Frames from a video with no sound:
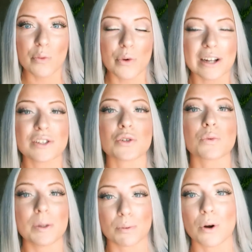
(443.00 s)
ways to
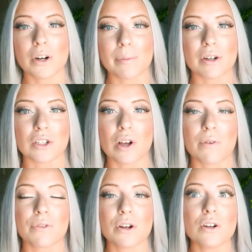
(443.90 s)
reprogram
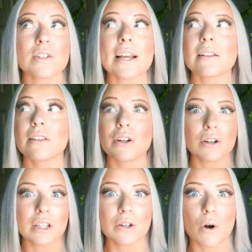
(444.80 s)
yourself, there's like
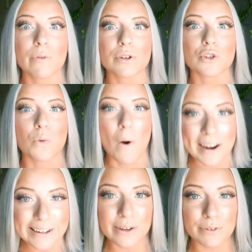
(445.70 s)
literally over
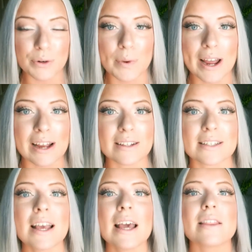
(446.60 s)
20 different ways
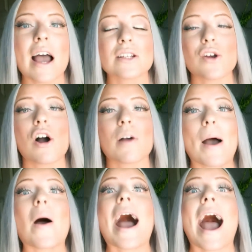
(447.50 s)
that I talk
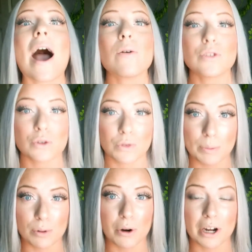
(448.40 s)
about how to
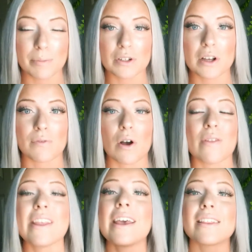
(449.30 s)
reprogram yourself on,
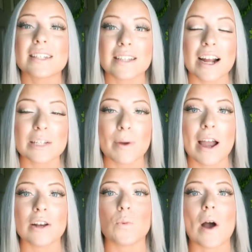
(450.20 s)
the science
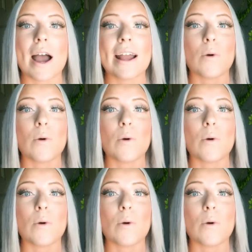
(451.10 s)
behind why,